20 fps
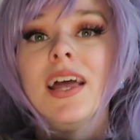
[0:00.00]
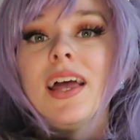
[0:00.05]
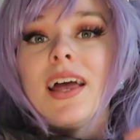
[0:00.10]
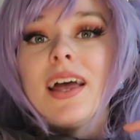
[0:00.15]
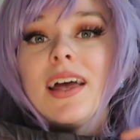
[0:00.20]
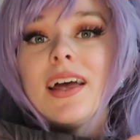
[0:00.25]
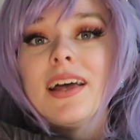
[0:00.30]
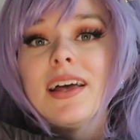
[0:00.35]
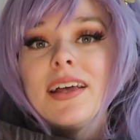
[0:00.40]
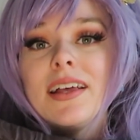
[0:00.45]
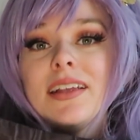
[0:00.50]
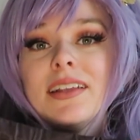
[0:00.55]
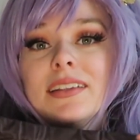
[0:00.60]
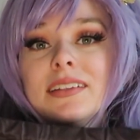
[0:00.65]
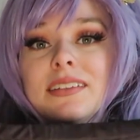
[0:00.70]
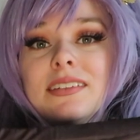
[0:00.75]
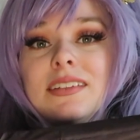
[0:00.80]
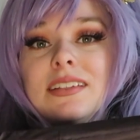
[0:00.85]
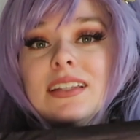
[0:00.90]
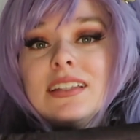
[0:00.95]

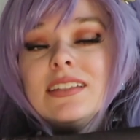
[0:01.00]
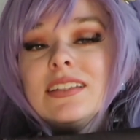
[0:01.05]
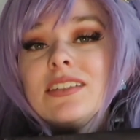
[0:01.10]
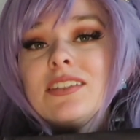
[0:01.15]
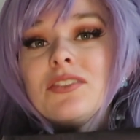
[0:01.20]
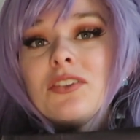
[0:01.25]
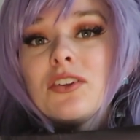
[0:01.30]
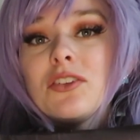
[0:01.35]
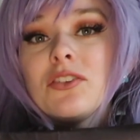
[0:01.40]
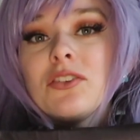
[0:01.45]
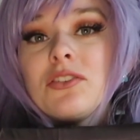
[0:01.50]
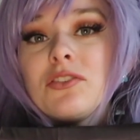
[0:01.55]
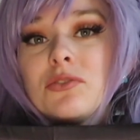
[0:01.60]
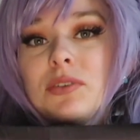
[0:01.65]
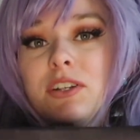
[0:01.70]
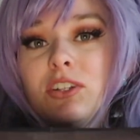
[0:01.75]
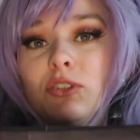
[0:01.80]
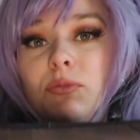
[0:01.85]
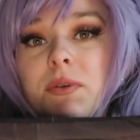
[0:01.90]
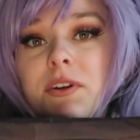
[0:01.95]
and this is not
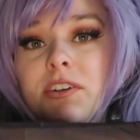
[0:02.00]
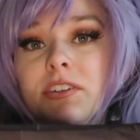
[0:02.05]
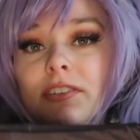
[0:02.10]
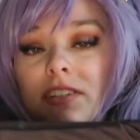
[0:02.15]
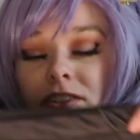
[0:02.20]
transparent,